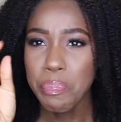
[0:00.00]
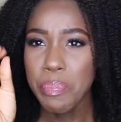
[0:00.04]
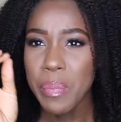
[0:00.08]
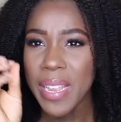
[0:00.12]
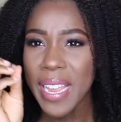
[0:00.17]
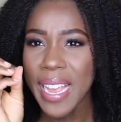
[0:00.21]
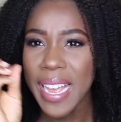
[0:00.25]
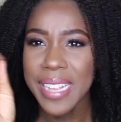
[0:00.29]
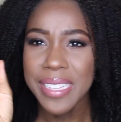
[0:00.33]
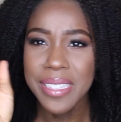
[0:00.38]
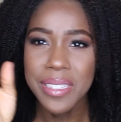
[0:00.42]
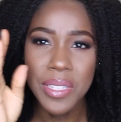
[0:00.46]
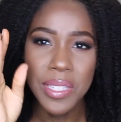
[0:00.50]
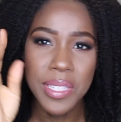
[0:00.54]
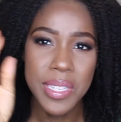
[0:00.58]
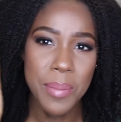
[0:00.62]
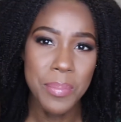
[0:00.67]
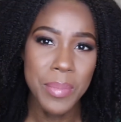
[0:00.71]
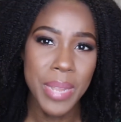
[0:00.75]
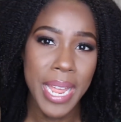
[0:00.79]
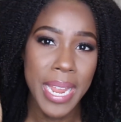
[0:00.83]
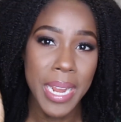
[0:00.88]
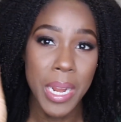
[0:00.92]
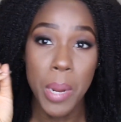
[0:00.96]
It has
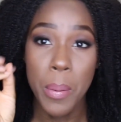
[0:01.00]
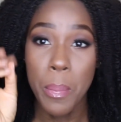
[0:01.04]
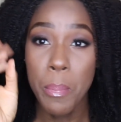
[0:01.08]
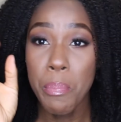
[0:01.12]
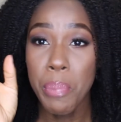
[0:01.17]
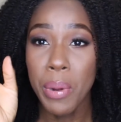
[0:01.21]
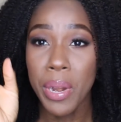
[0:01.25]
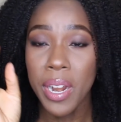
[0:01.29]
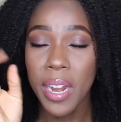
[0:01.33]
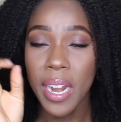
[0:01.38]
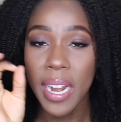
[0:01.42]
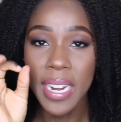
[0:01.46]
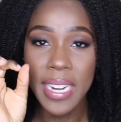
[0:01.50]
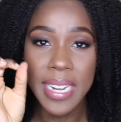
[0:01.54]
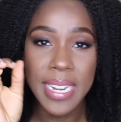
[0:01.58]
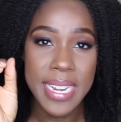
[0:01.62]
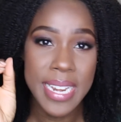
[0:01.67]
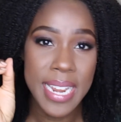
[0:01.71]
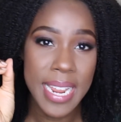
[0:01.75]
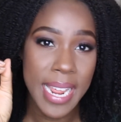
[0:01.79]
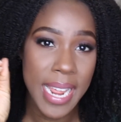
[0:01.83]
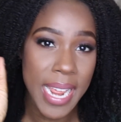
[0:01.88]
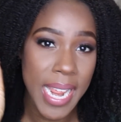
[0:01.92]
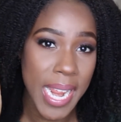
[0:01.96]
some like
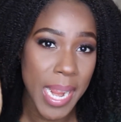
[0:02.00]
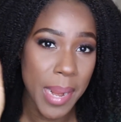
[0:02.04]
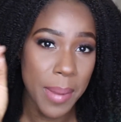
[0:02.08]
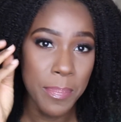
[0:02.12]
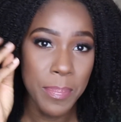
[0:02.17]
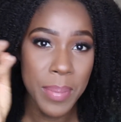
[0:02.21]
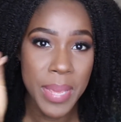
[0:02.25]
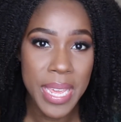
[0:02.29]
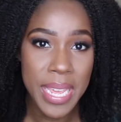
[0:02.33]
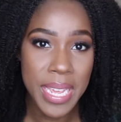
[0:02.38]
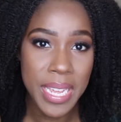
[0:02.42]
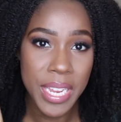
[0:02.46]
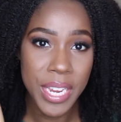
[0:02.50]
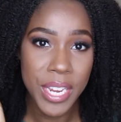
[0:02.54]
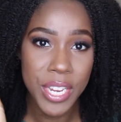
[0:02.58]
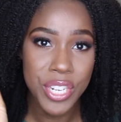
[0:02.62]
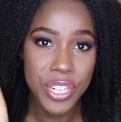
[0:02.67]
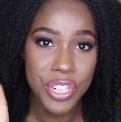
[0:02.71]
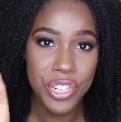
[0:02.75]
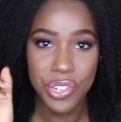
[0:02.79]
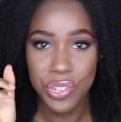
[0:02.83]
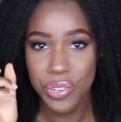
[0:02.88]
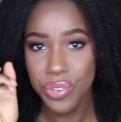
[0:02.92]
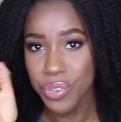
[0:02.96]
burgundy,
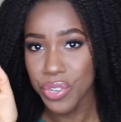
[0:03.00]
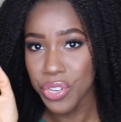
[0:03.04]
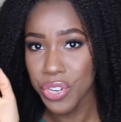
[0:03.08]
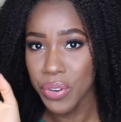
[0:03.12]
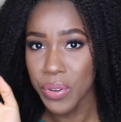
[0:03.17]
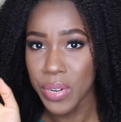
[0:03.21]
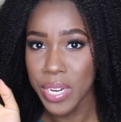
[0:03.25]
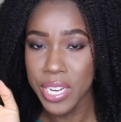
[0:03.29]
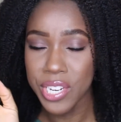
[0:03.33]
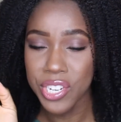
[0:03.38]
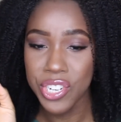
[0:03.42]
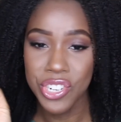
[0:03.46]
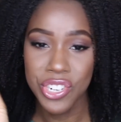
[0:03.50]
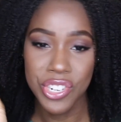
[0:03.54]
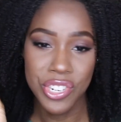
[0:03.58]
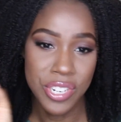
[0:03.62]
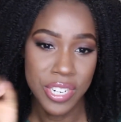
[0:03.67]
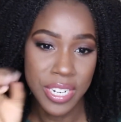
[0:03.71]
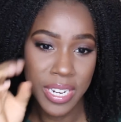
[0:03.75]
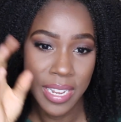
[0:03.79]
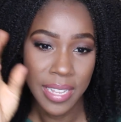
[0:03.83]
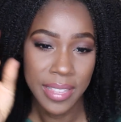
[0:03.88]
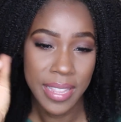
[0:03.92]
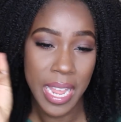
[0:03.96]
pinkish,
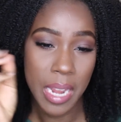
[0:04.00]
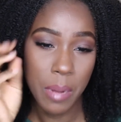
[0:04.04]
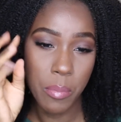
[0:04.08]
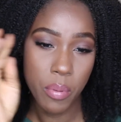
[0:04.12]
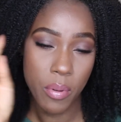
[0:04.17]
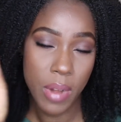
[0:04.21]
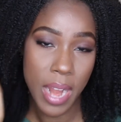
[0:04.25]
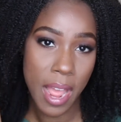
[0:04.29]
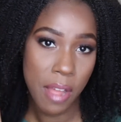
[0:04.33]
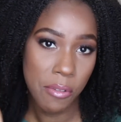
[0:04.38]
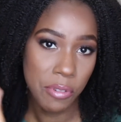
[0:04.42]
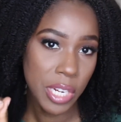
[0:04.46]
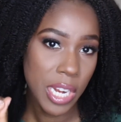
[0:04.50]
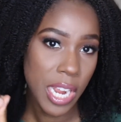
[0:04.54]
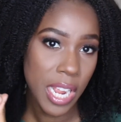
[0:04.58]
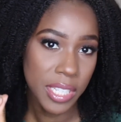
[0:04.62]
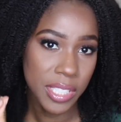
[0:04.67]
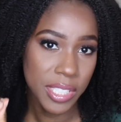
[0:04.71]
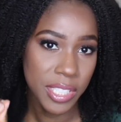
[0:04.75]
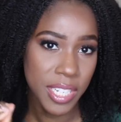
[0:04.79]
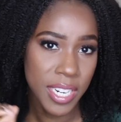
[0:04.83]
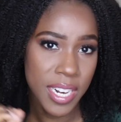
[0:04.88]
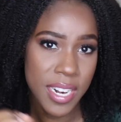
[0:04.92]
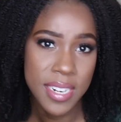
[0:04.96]
nudish, like brown
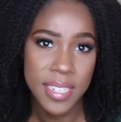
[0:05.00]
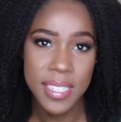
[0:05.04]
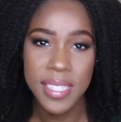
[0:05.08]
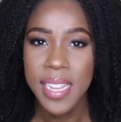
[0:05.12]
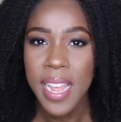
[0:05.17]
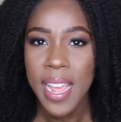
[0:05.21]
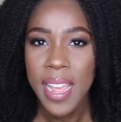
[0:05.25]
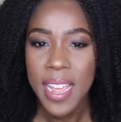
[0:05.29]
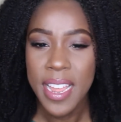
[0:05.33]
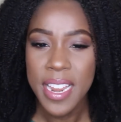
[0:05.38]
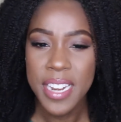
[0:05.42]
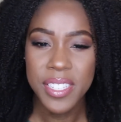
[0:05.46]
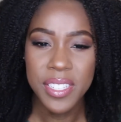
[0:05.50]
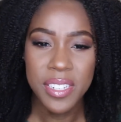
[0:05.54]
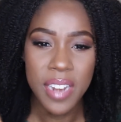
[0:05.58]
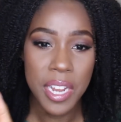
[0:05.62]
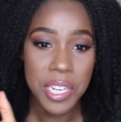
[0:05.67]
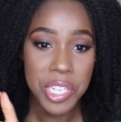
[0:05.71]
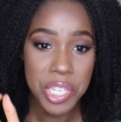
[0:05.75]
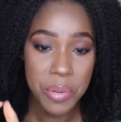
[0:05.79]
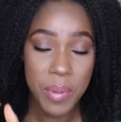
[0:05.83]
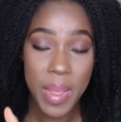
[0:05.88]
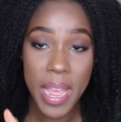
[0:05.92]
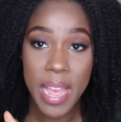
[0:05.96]
colors. It's
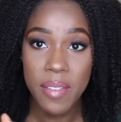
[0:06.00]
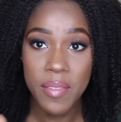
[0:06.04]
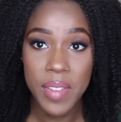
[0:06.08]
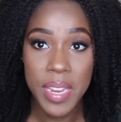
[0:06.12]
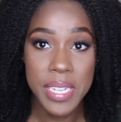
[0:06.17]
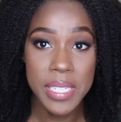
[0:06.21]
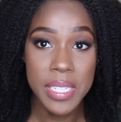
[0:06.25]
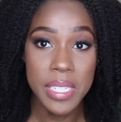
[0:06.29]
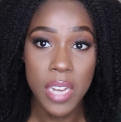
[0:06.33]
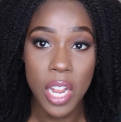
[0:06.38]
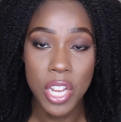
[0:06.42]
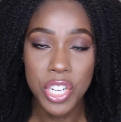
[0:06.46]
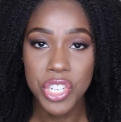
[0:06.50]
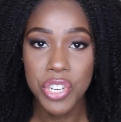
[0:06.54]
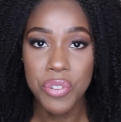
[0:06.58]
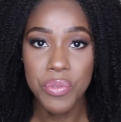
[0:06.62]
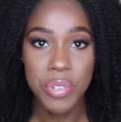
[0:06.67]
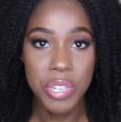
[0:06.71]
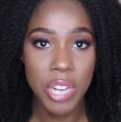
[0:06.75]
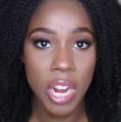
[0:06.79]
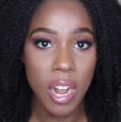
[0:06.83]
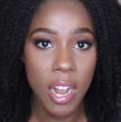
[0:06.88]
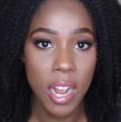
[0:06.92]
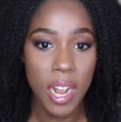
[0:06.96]
not too heavy, it's not too
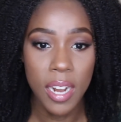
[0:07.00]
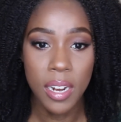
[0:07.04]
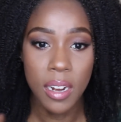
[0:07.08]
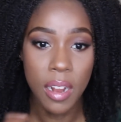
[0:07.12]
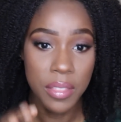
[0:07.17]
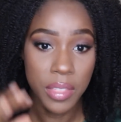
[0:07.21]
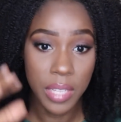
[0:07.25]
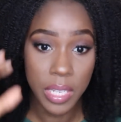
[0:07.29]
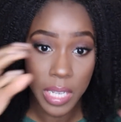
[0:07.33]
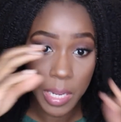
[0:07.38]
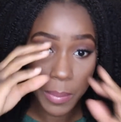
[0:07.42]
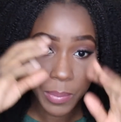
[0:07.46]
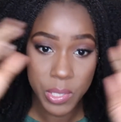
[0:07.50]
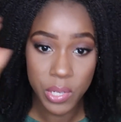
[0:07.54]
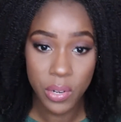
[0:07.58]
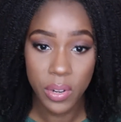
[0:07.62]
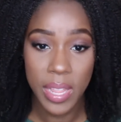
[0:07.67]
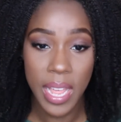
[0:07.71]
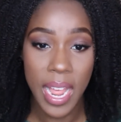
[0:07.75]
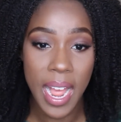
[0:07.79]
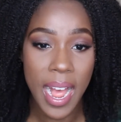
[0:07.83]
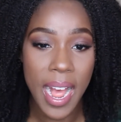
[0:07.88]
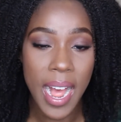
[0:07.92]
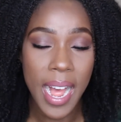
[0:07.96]
dark on the lips or
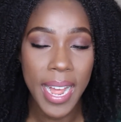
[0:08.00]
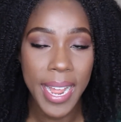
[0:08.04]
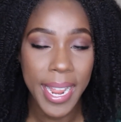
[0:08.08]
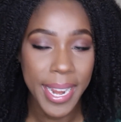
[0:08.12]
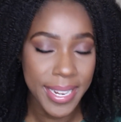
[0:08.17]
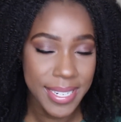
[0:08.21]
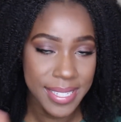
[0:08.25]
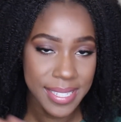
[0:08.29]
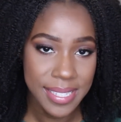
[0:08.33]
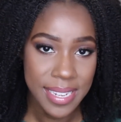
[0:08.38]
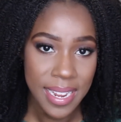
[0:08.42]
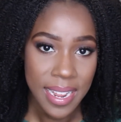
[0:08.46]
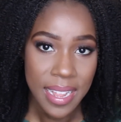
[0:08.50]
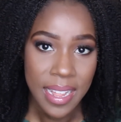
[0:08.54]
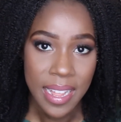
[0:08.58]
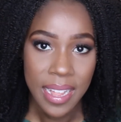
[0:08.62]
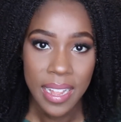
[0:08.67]
the eyes.